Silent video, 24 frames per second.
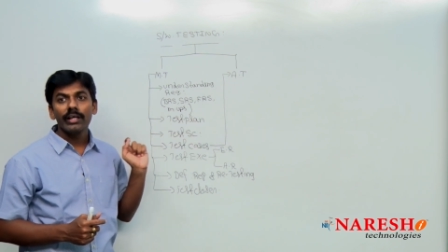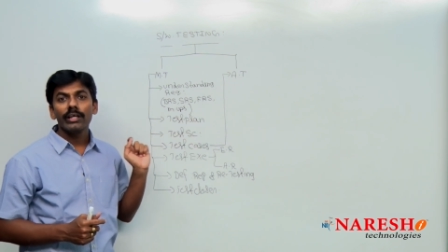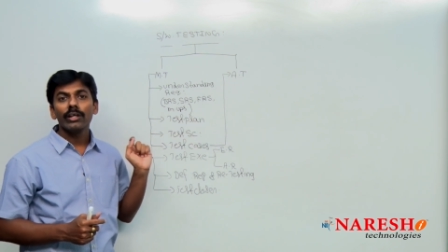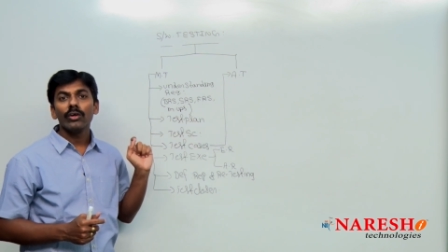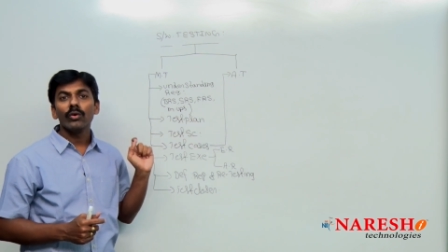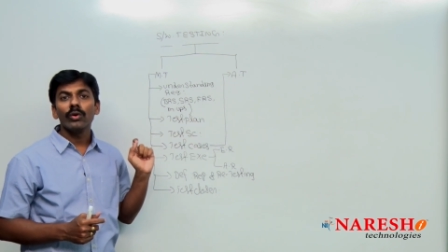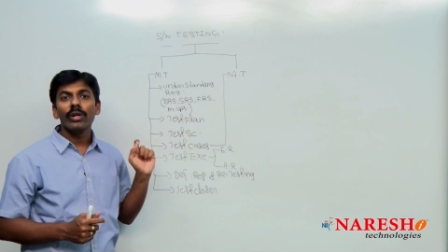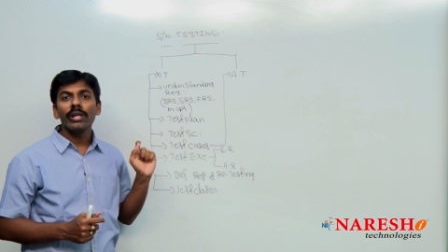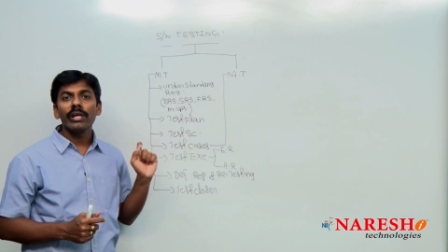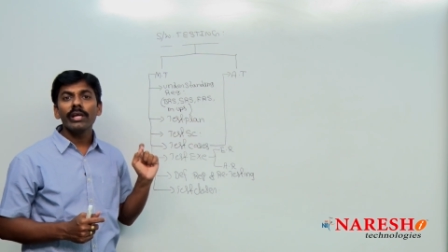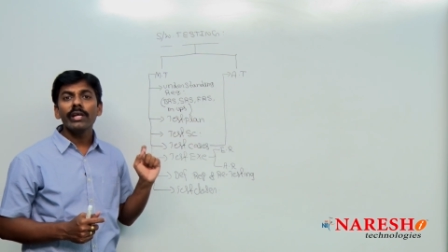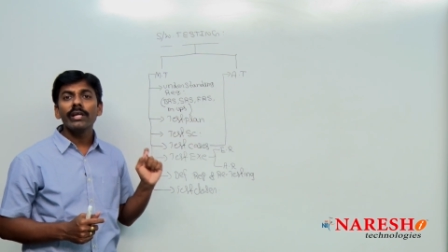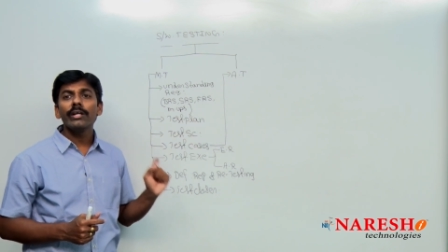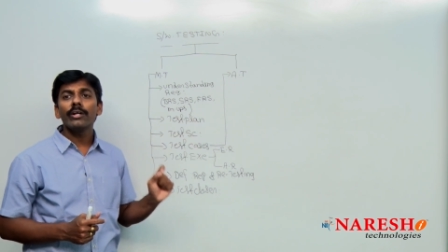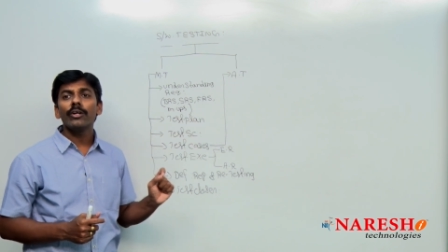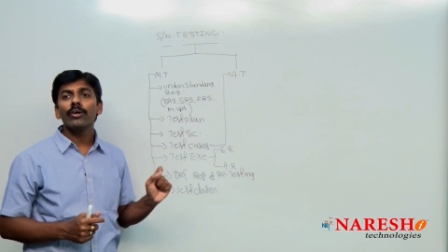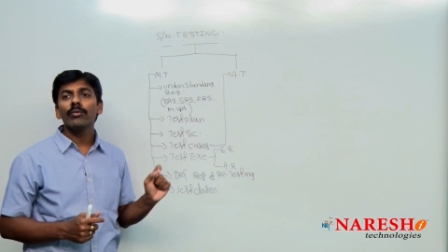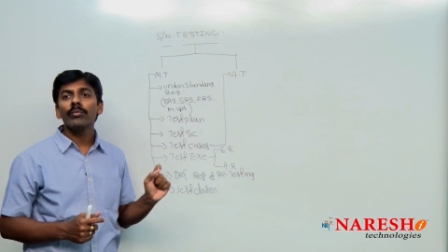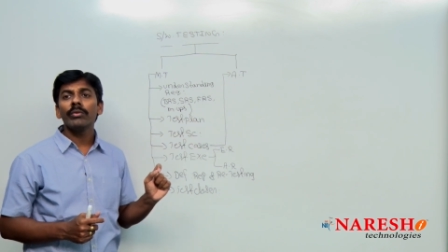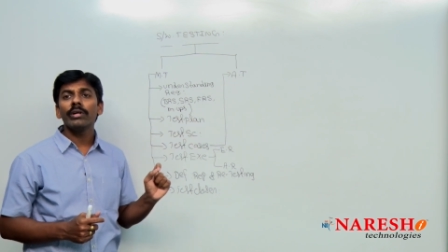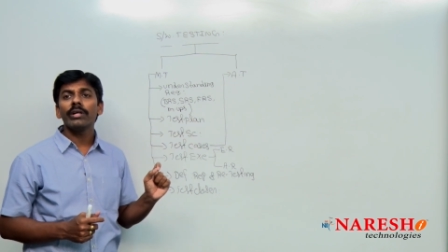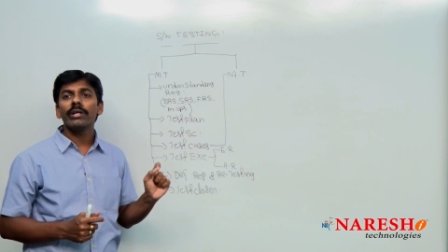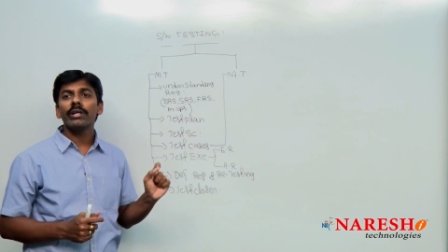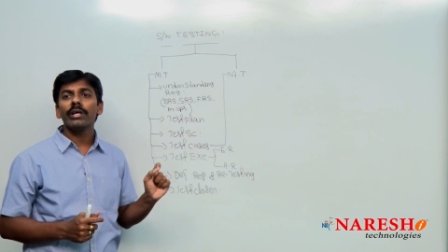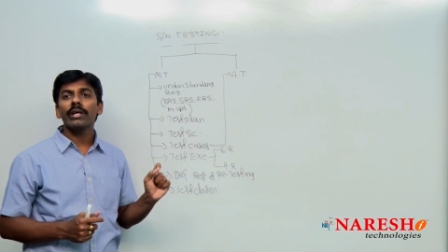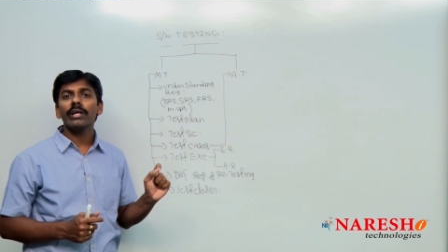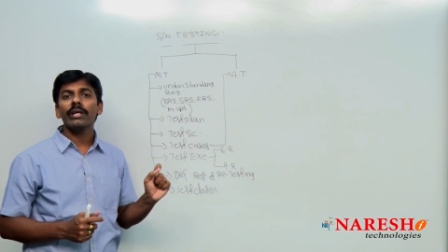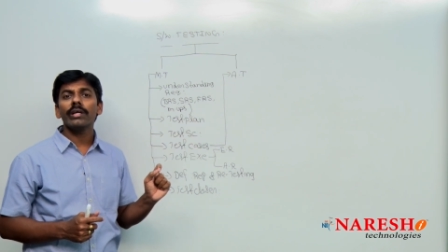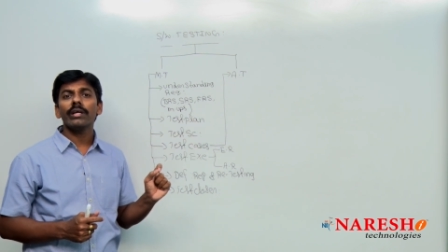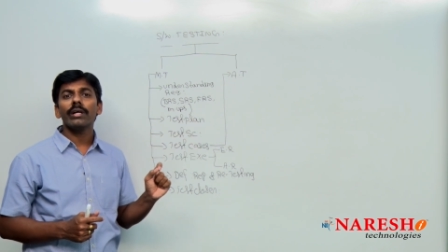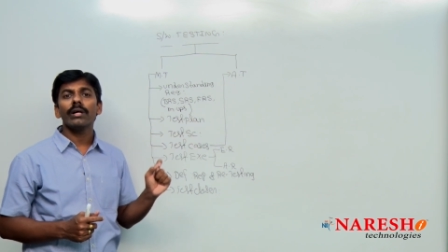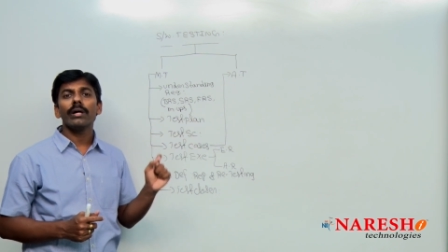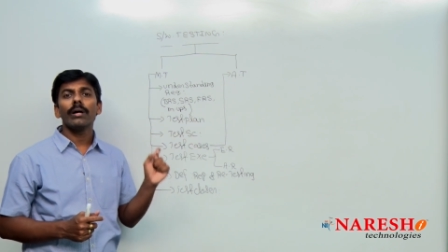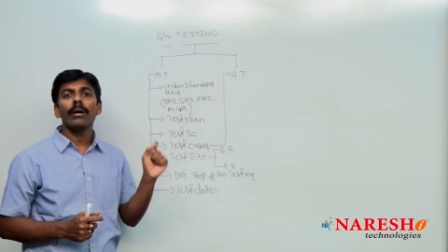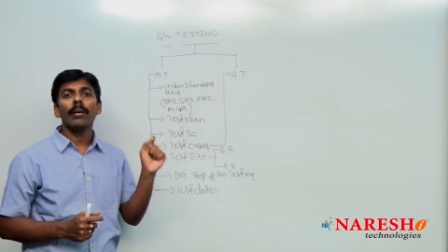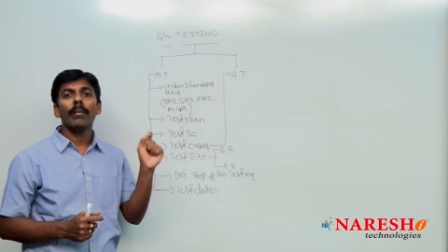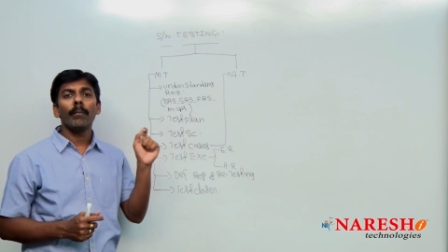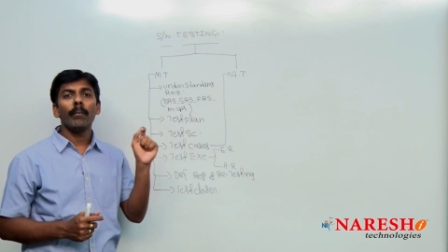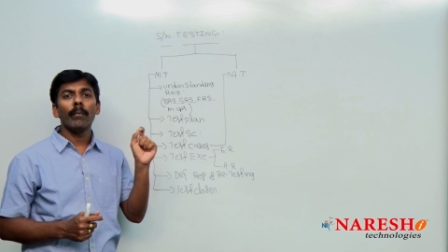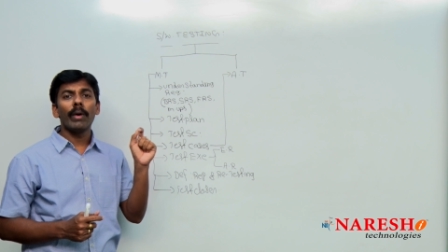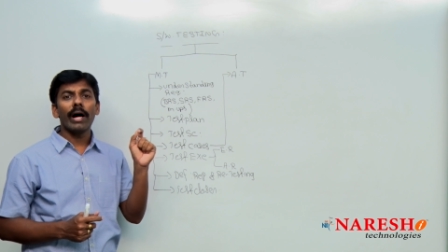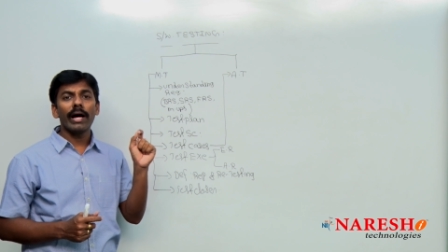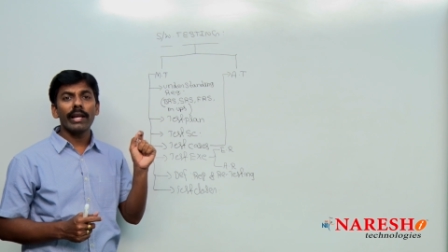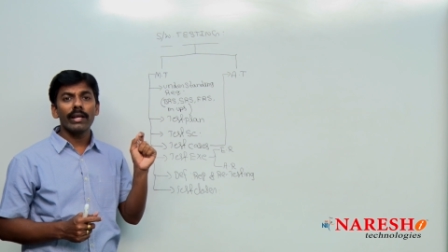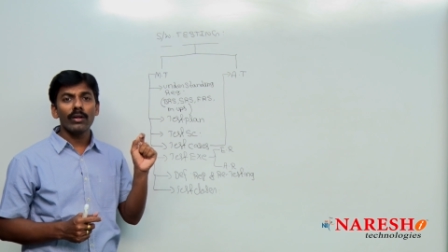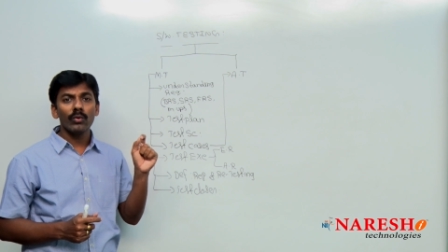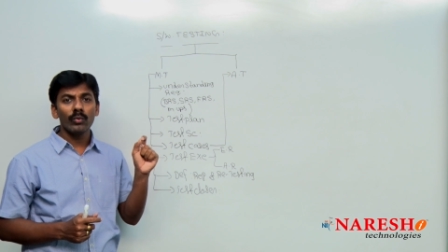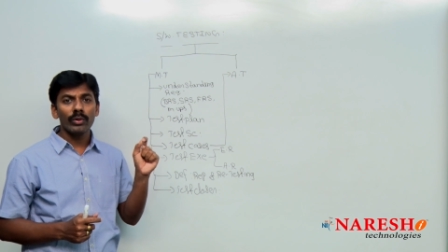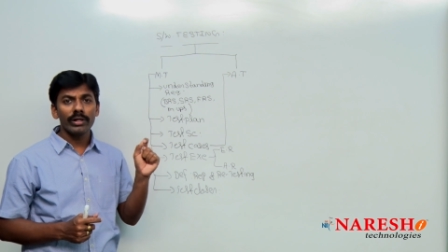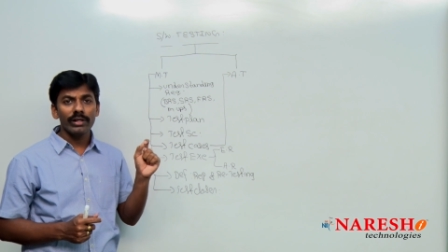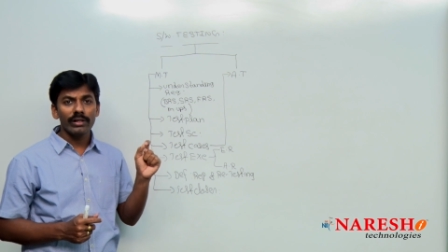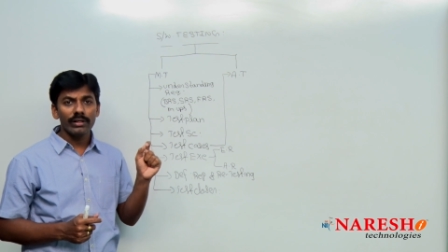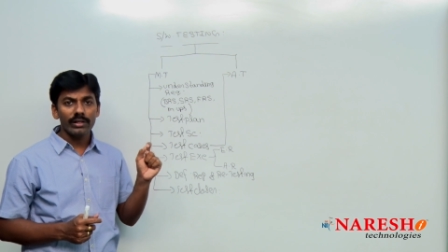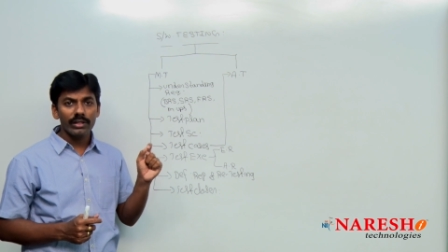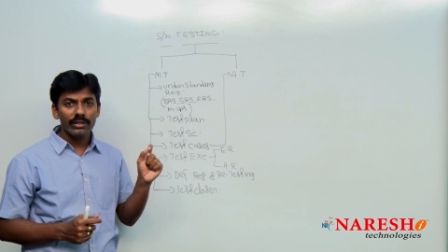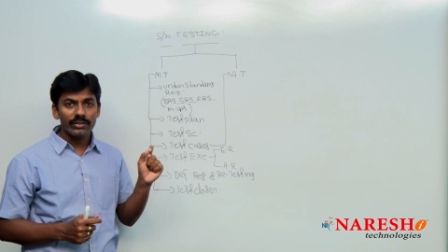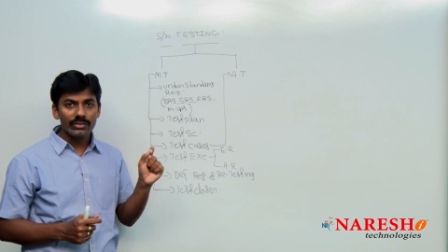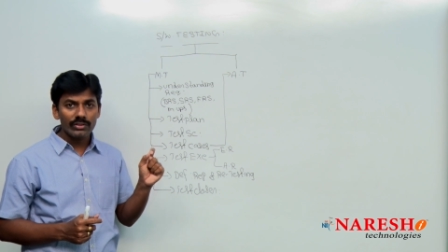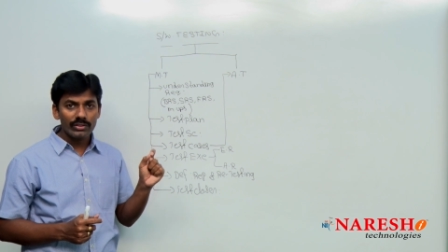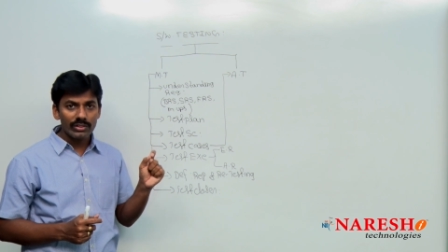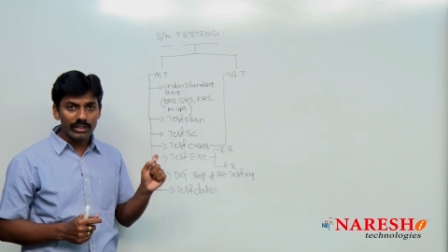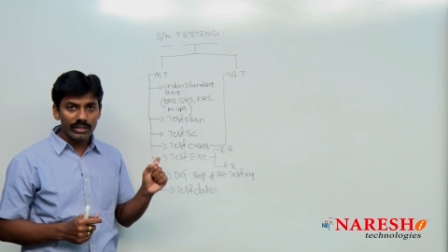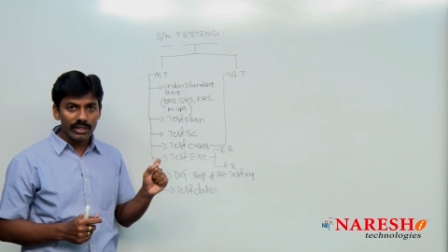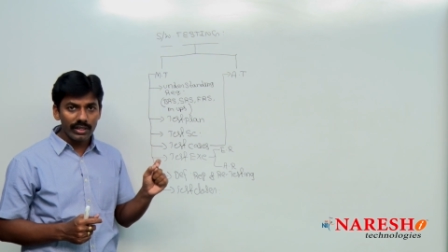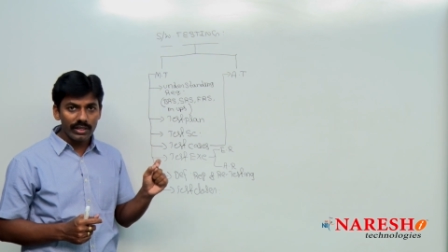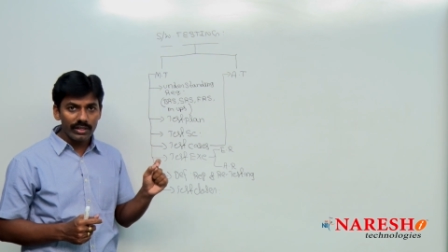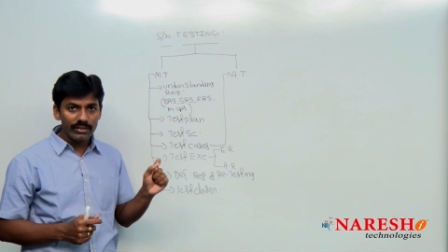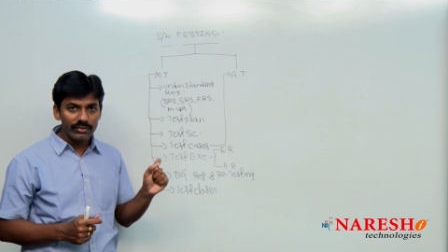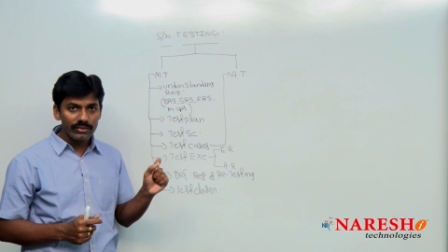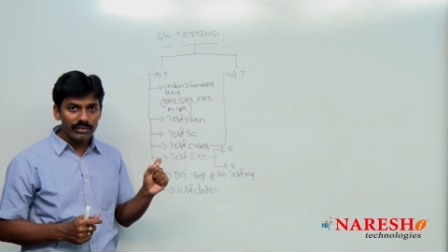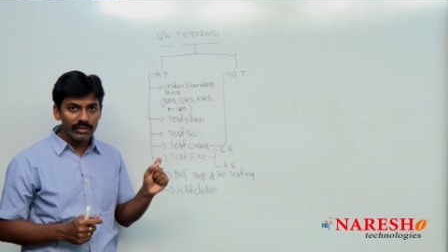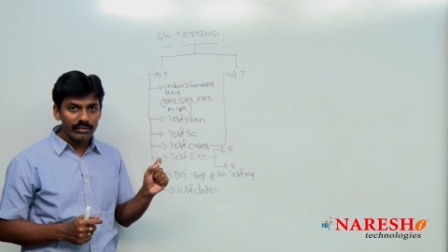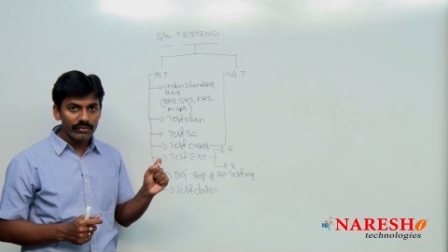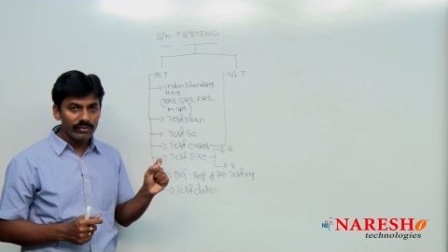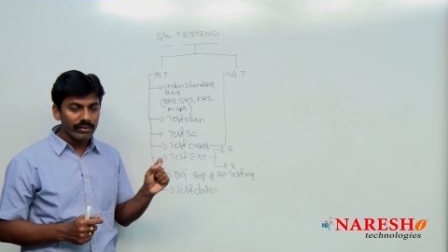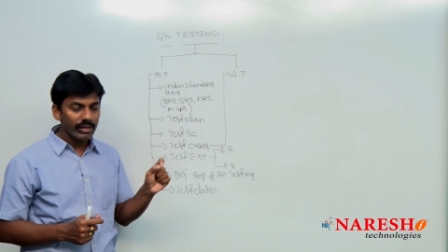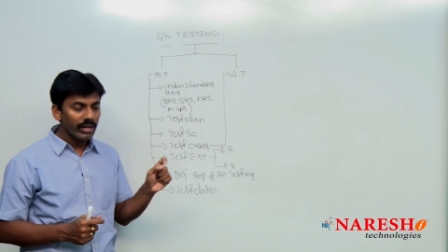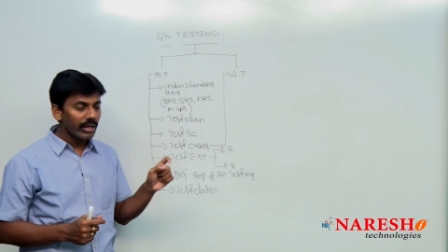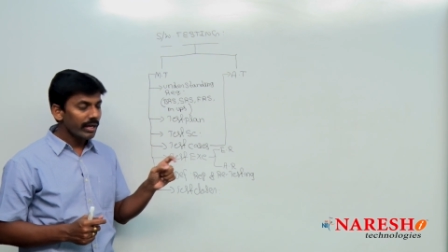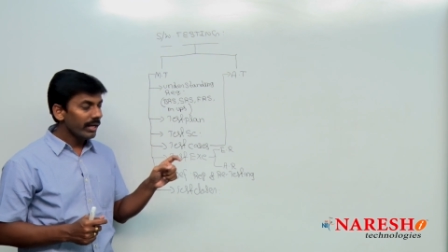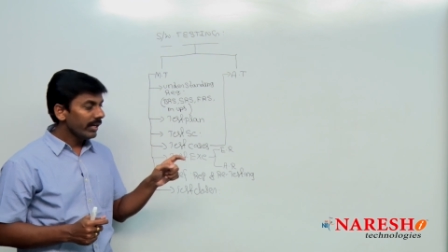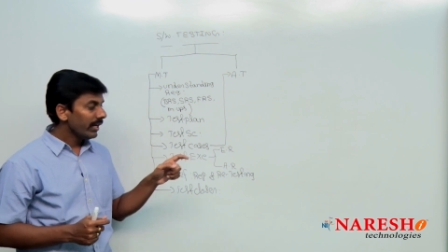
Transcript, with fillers: You need to be take manual test cases.